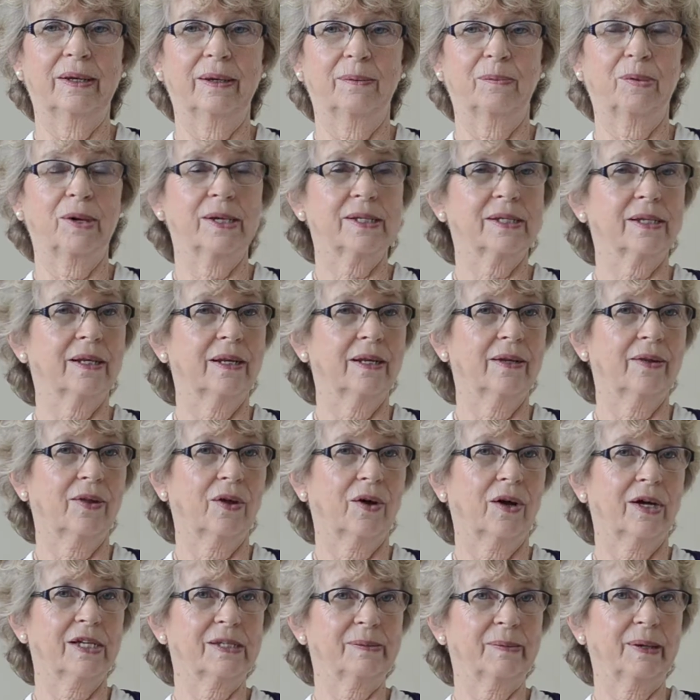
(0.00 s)
president of the
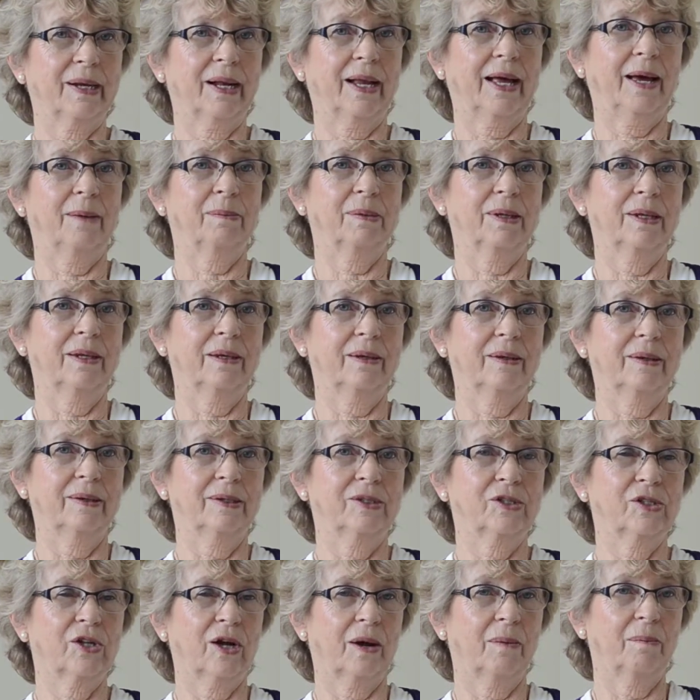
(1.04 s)
hospital happened to
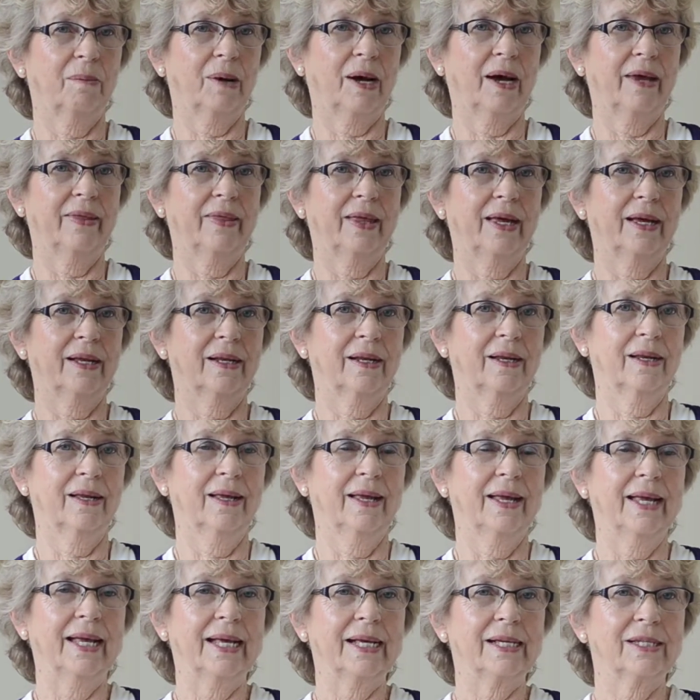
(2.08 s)
stop by then.
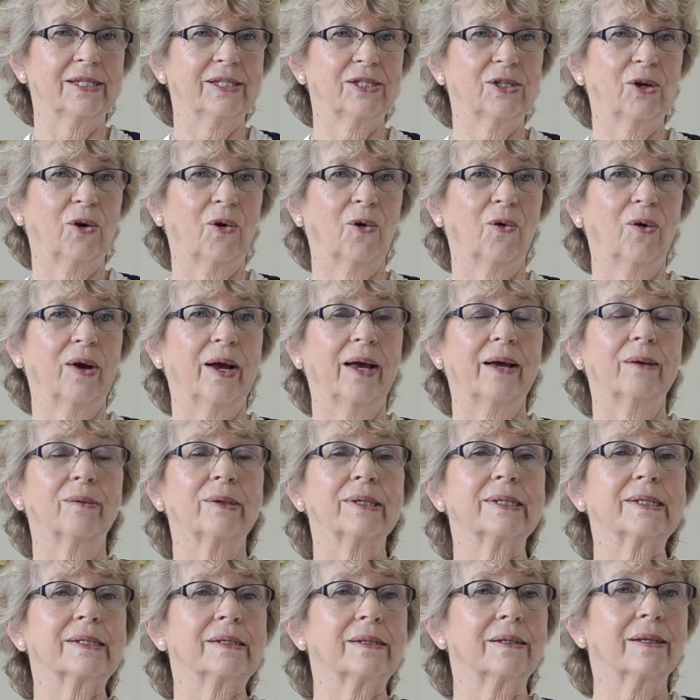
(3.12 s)
So it
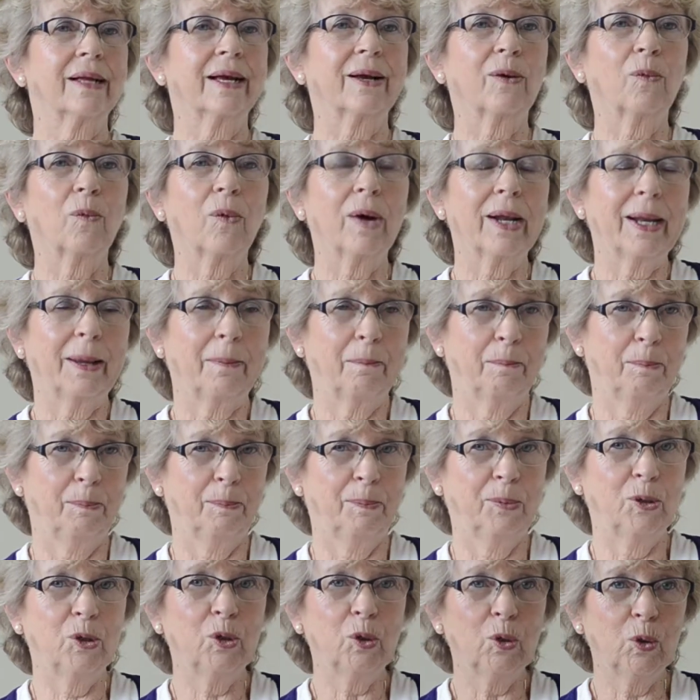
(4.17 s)
was like, what a
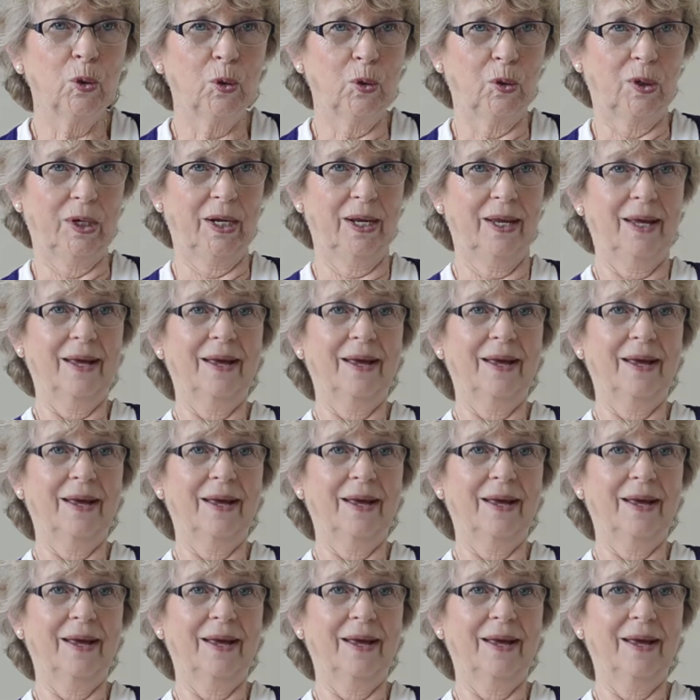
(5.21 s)
boon.